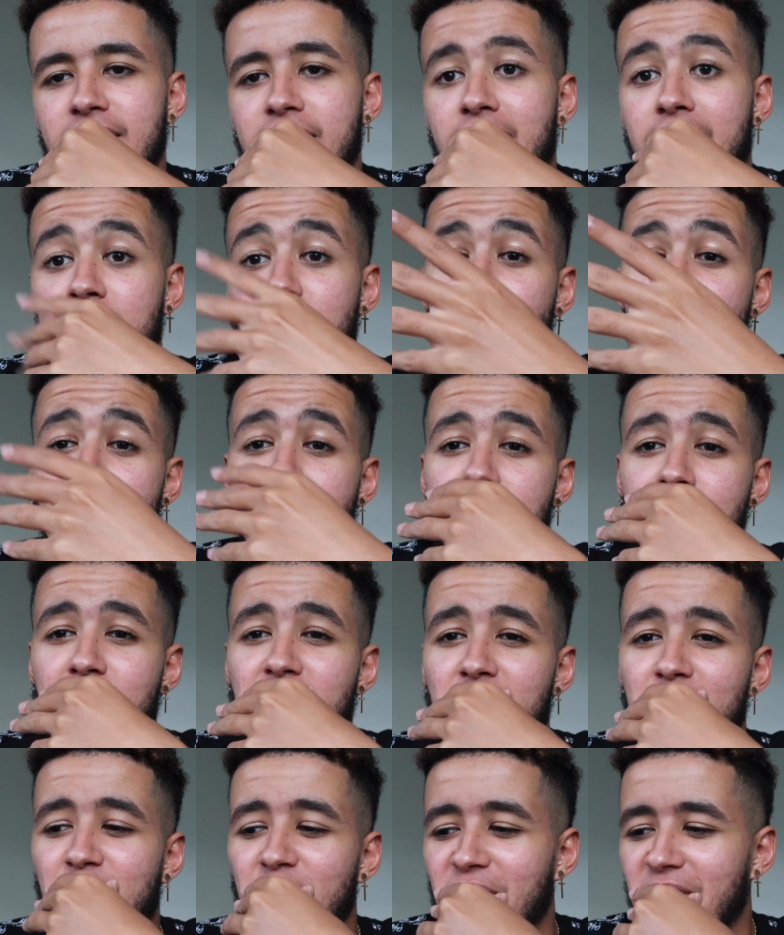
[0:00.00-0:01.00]
I know it could have
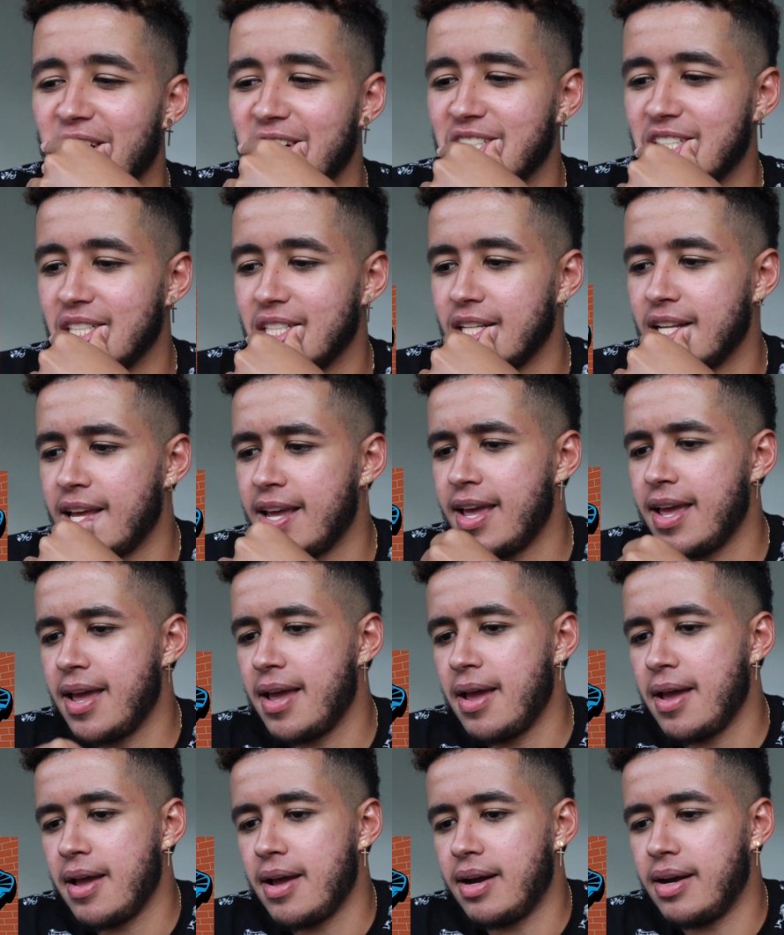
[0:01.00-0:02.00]
been a percussion,
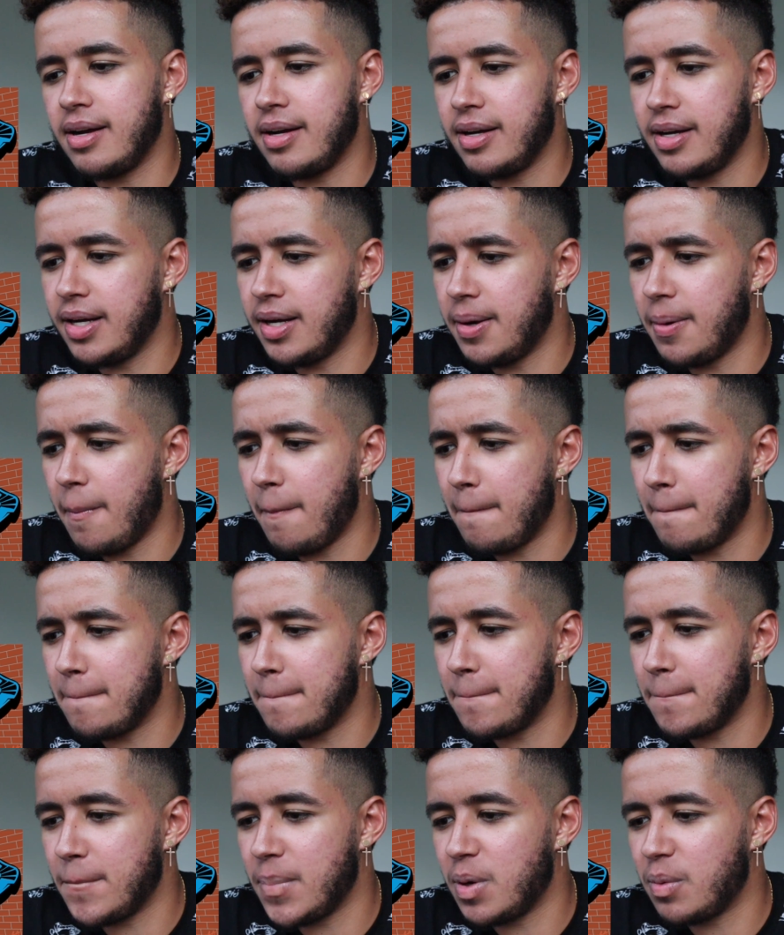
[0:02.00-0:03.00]

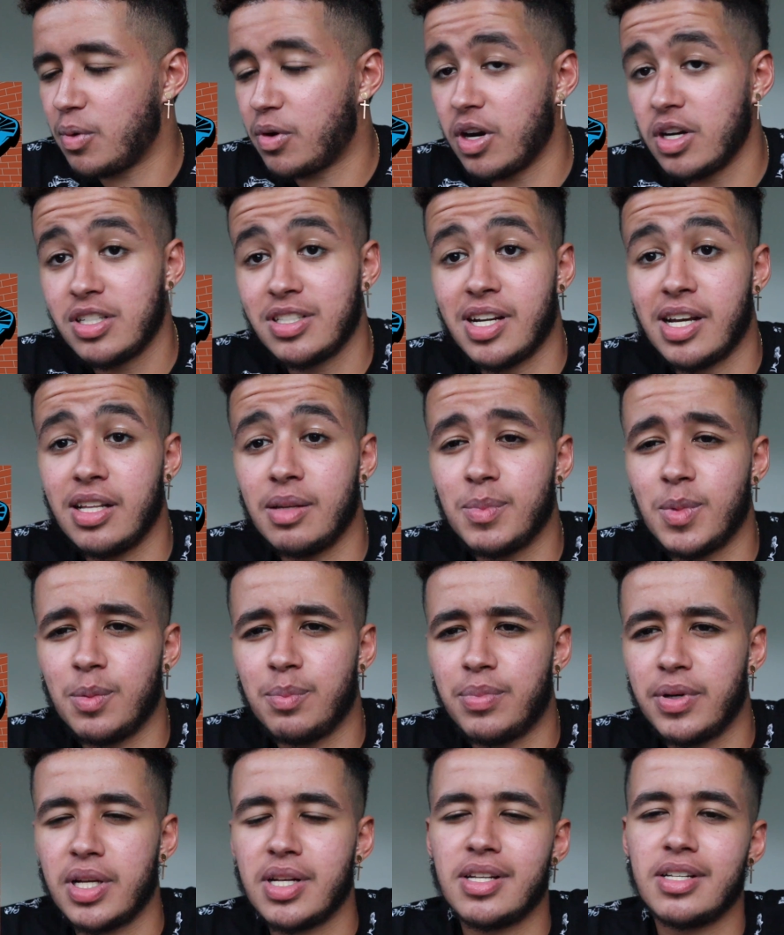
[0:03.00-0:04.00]
um, a percussion
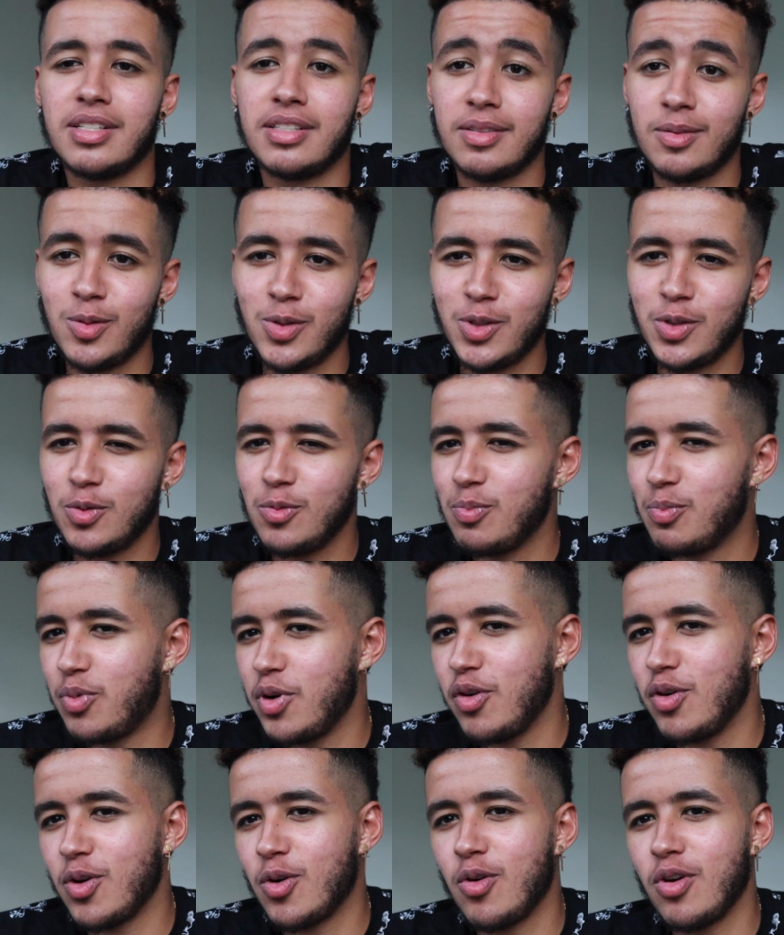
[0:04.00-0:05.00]
element, but would you
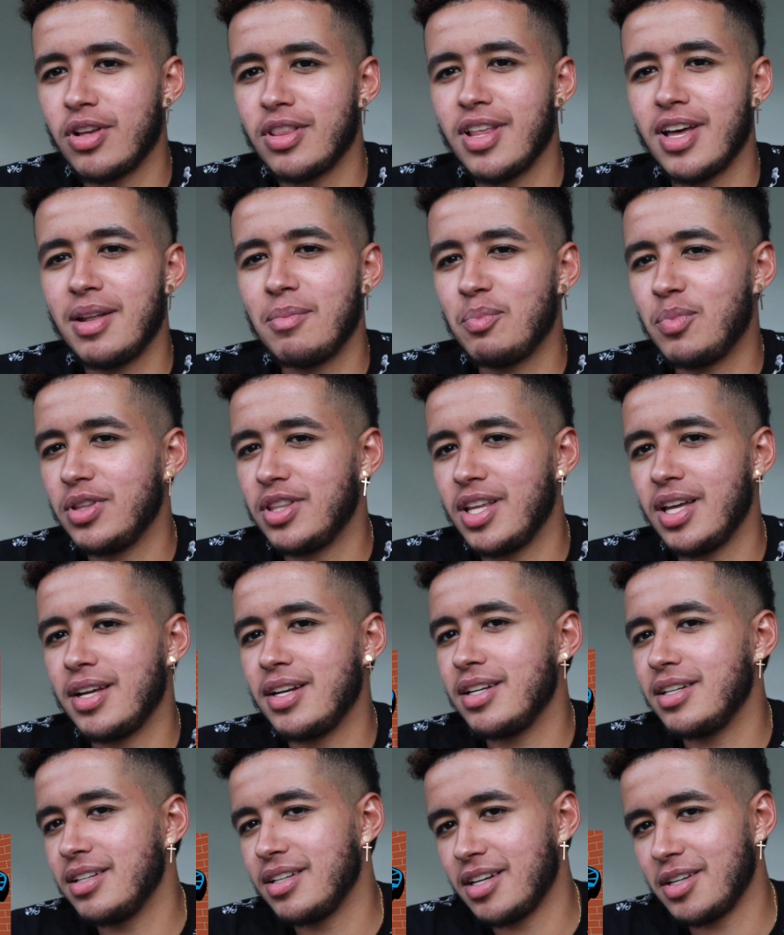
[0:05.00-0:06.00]
pre-record that and put
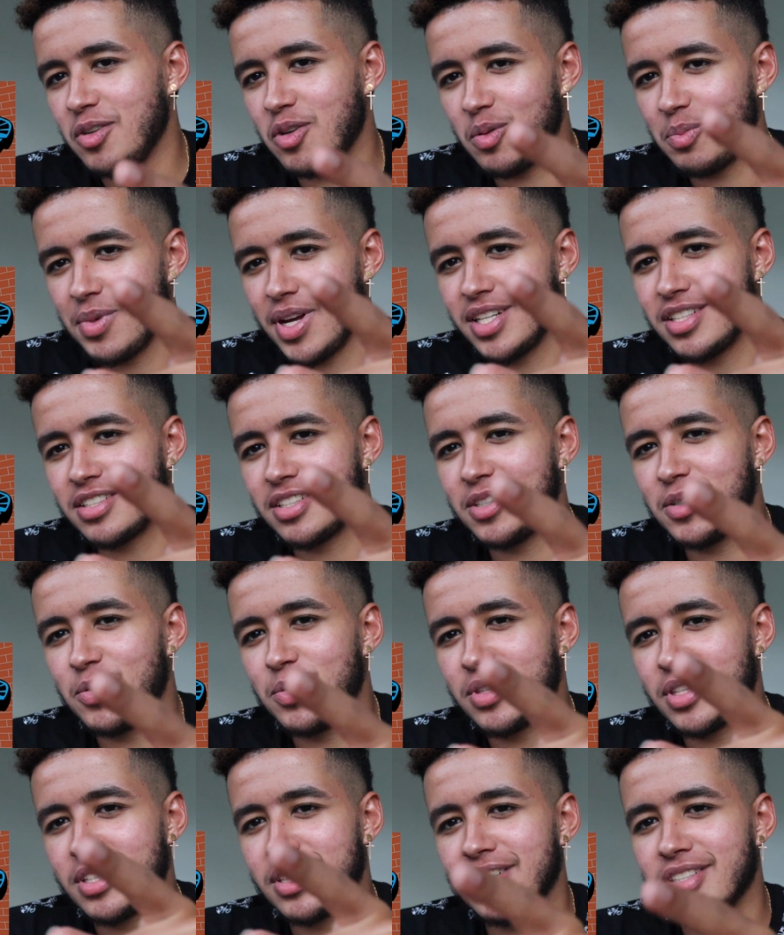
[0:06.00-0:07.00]
that in? I know man's good
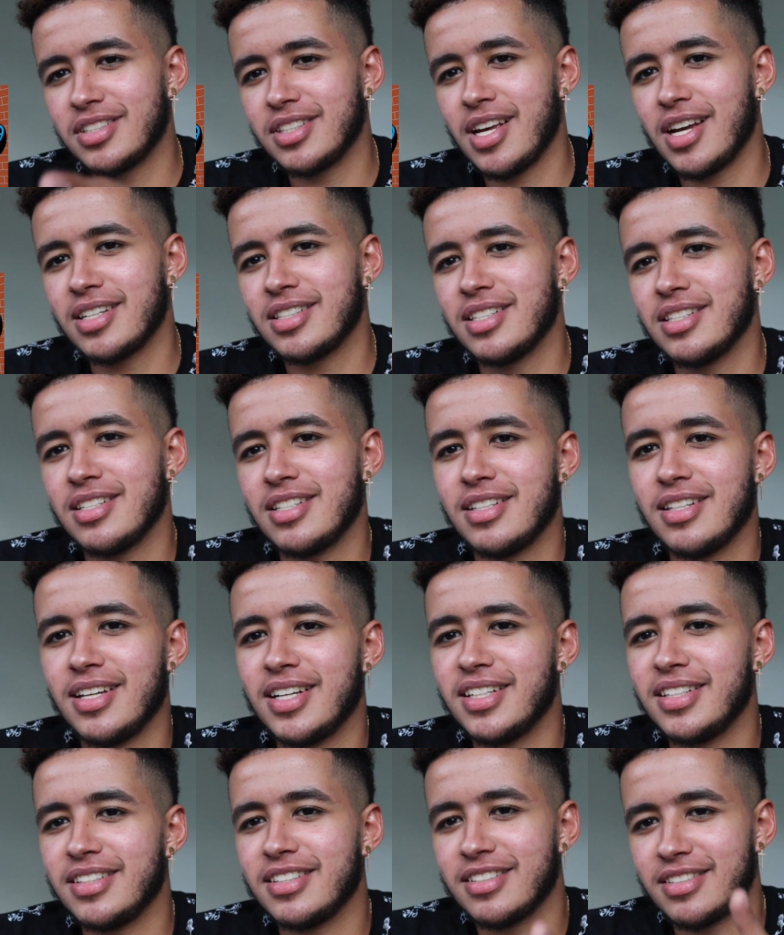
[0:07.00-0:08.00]
with the saxes and
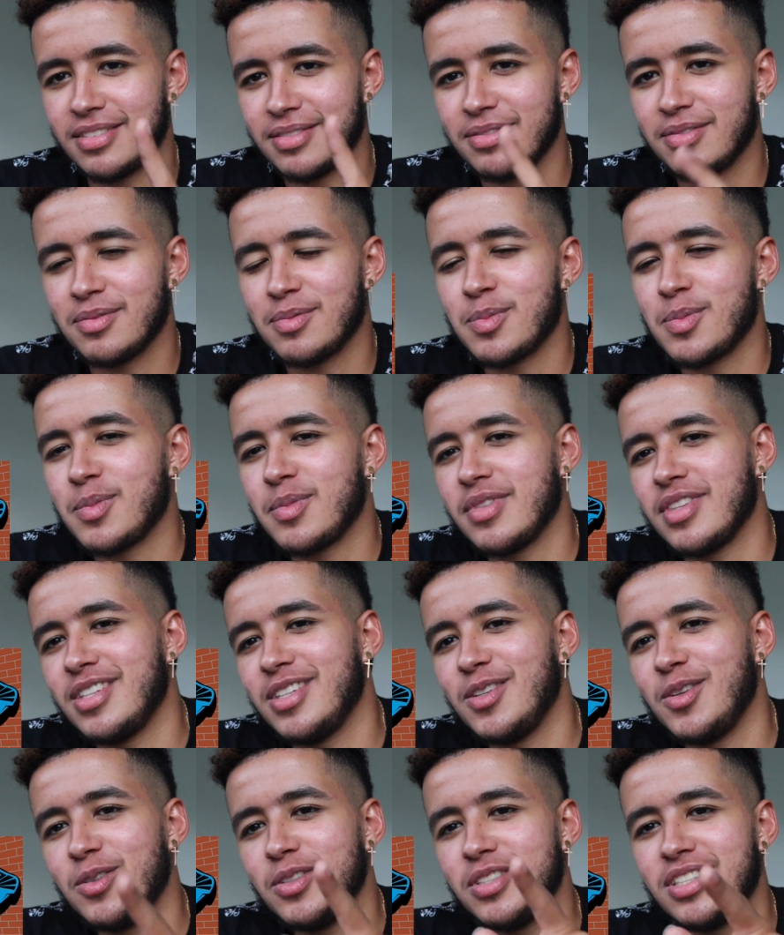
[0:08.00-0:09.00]
that.
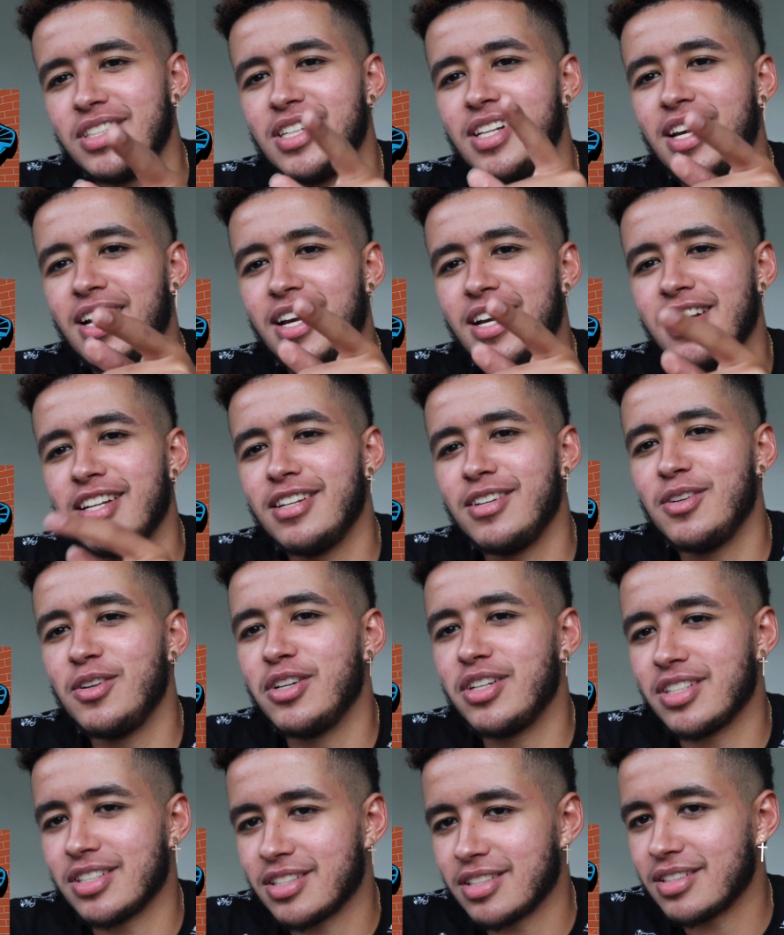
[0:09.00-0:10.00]
Don't see like I didn't
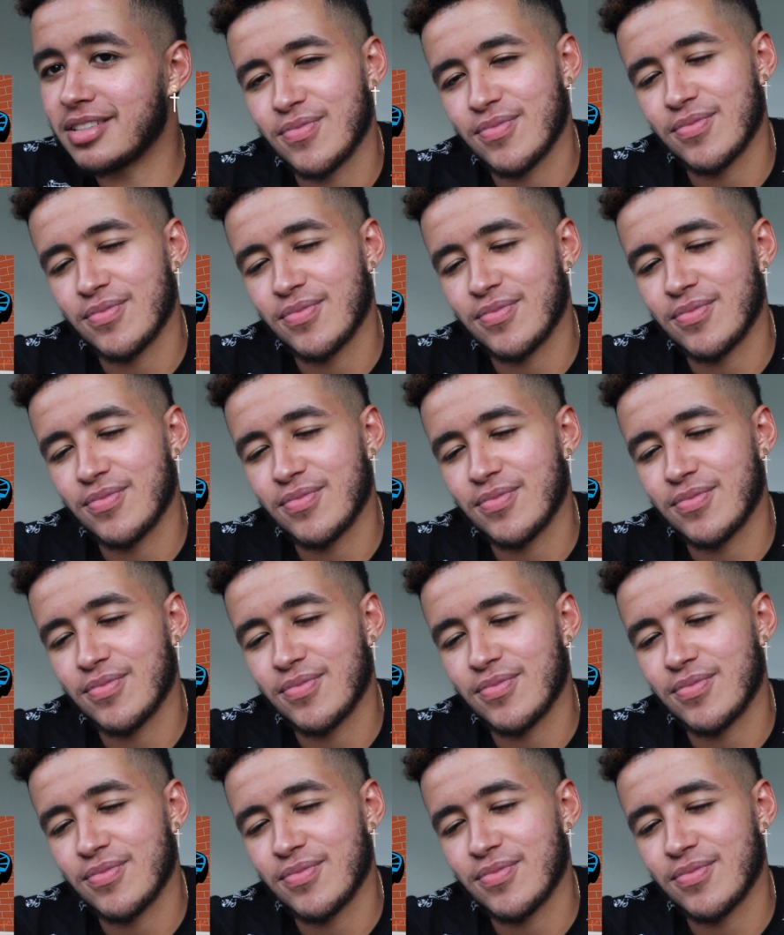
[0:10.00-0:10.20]
notice.